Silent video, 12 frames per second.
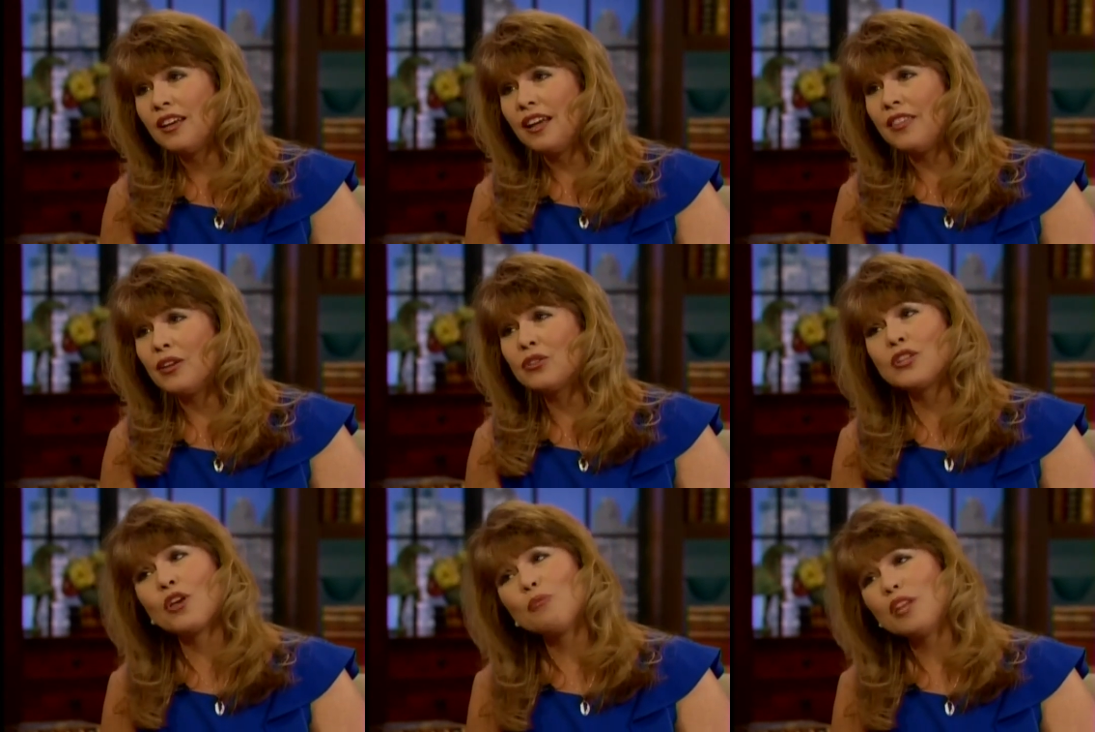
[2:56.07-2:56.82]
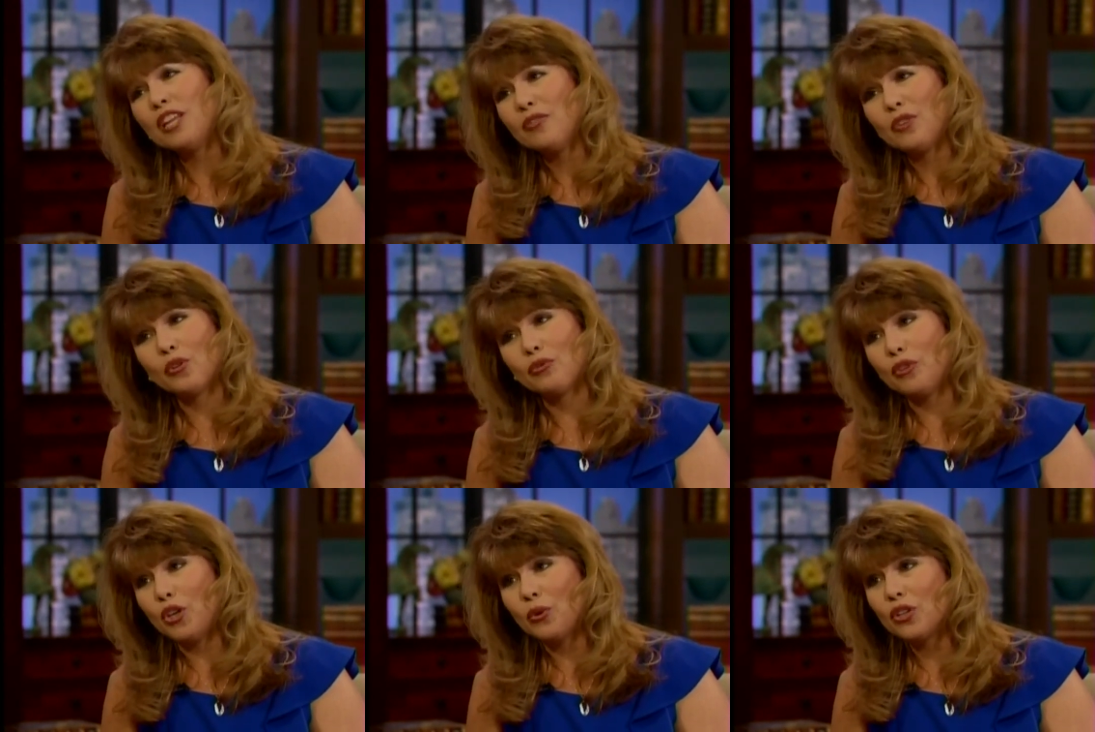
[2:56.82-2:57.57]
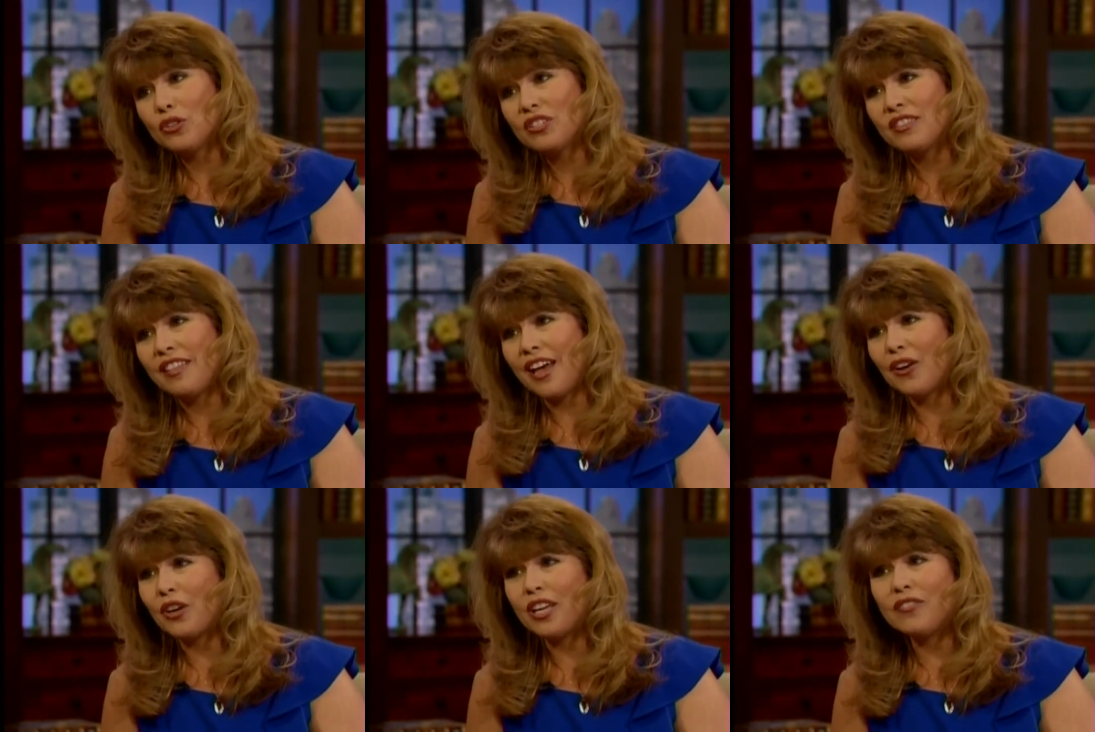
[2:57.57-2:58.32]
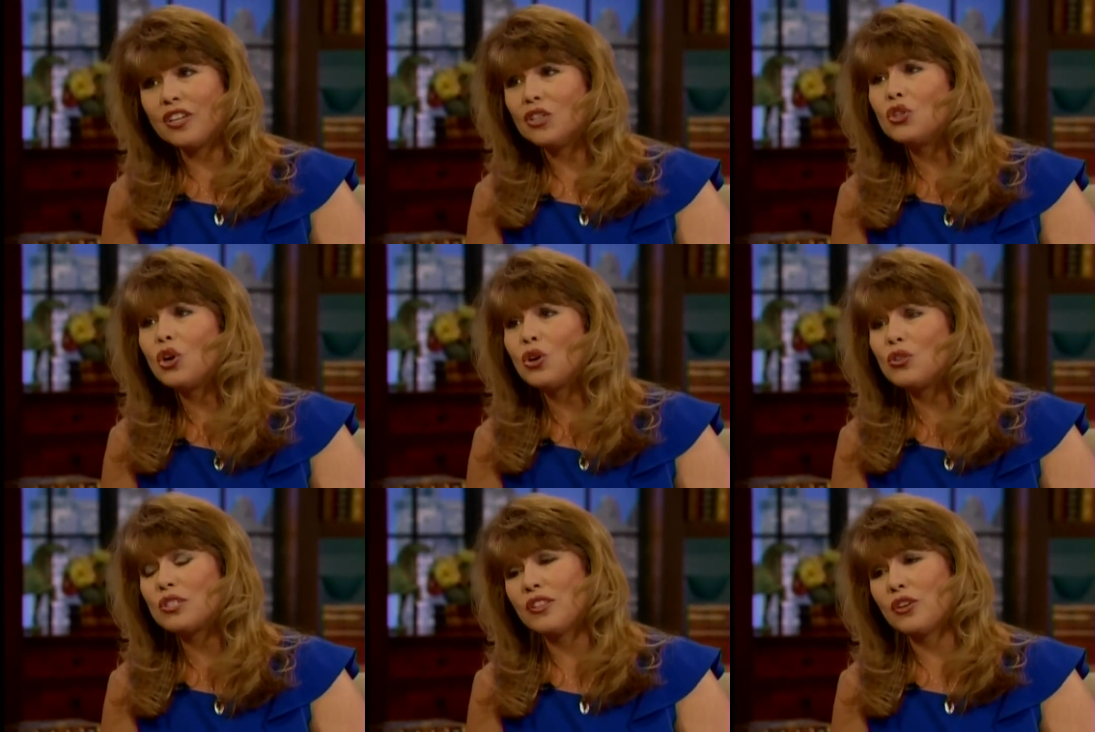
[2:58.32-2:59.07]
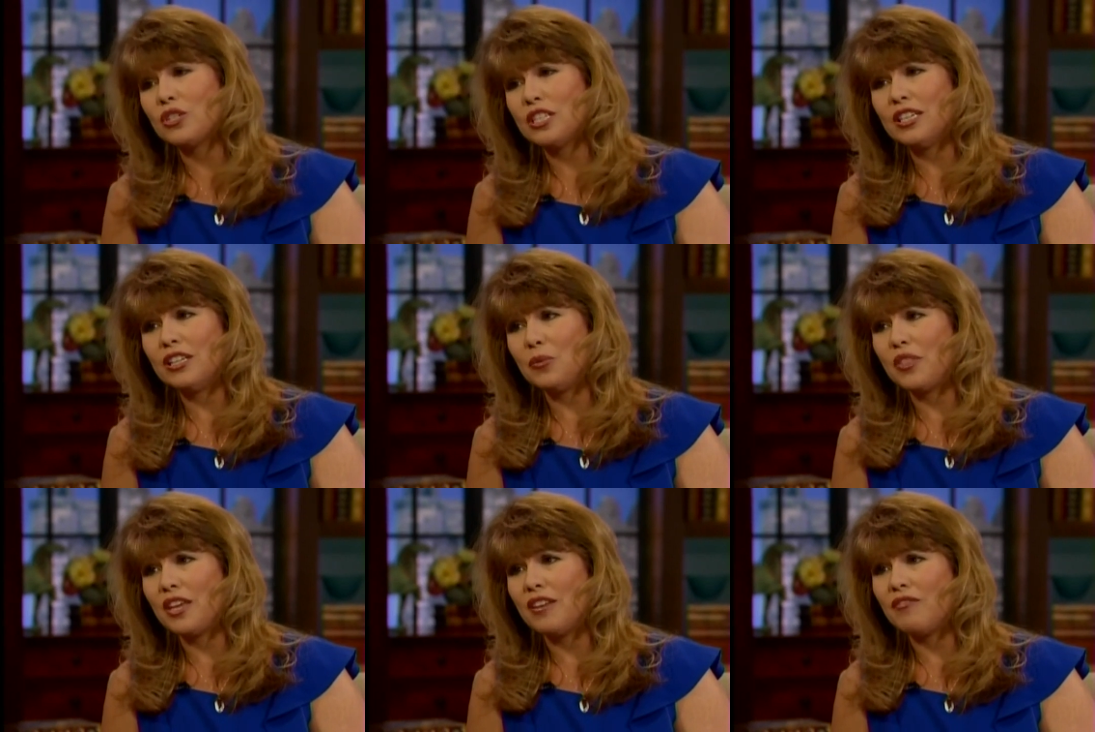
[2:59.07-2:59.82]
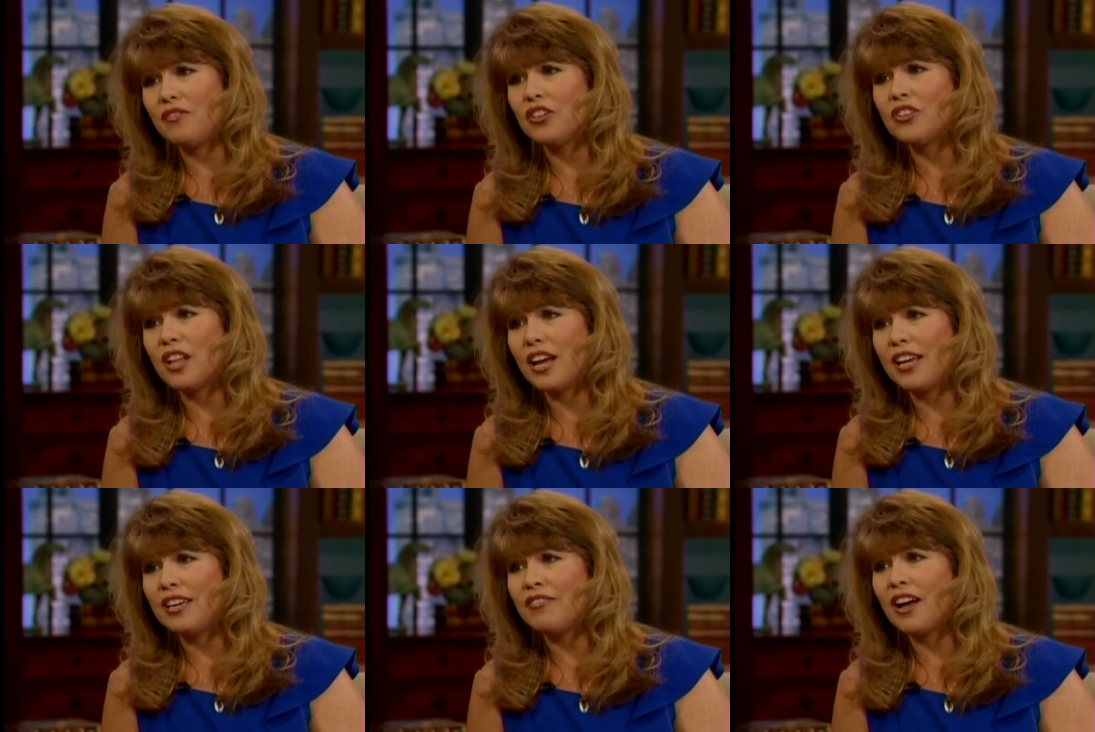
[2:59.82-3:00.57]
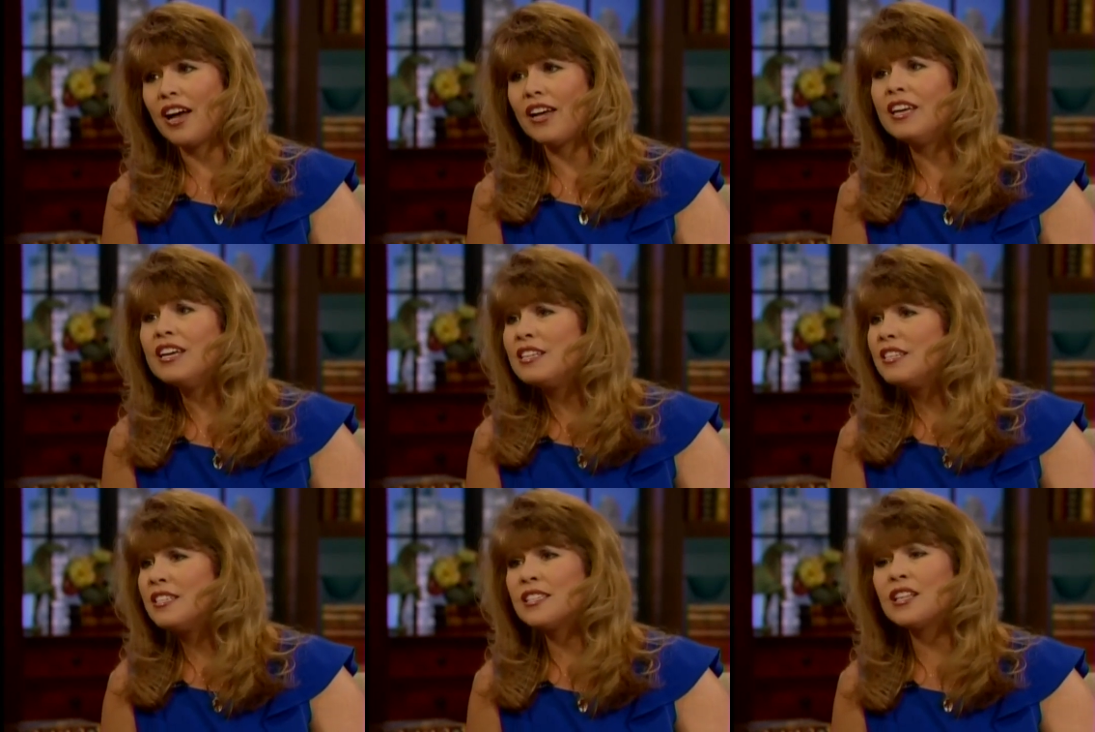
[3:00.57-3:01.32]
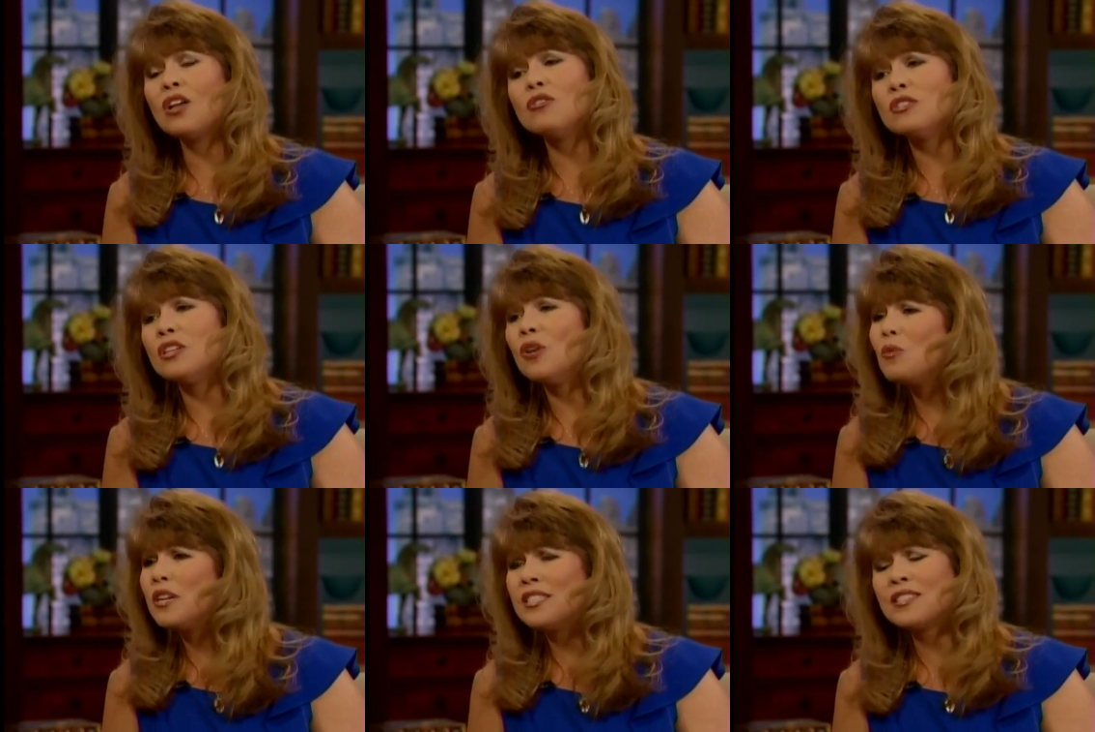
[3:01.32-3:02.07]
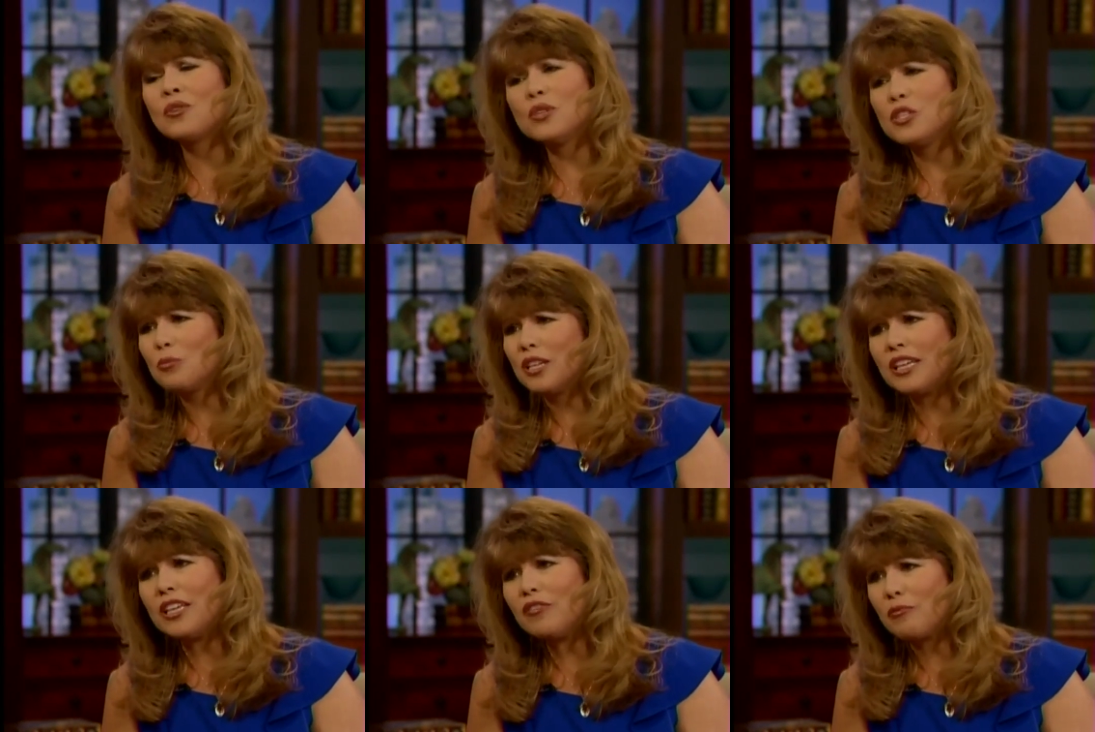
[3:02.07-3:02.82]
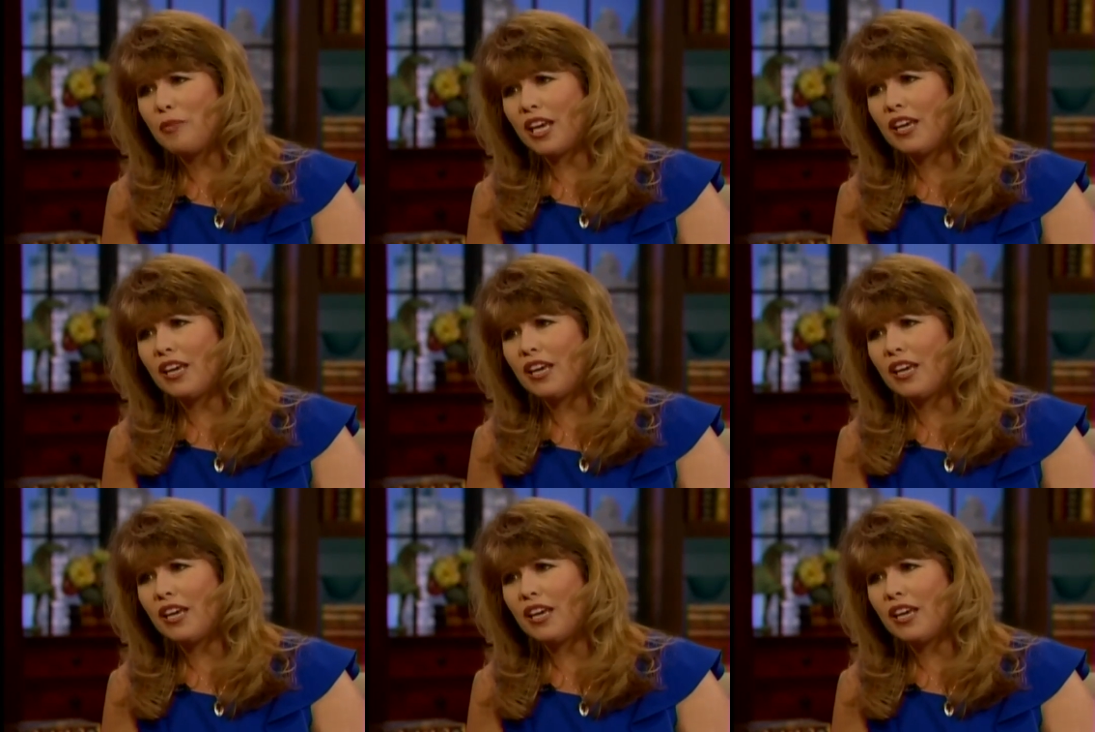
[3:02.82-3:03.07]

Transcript: And there's so many of your viewers that are even adults that are dealing with it and feel like if I disclose, no one is going to believe me.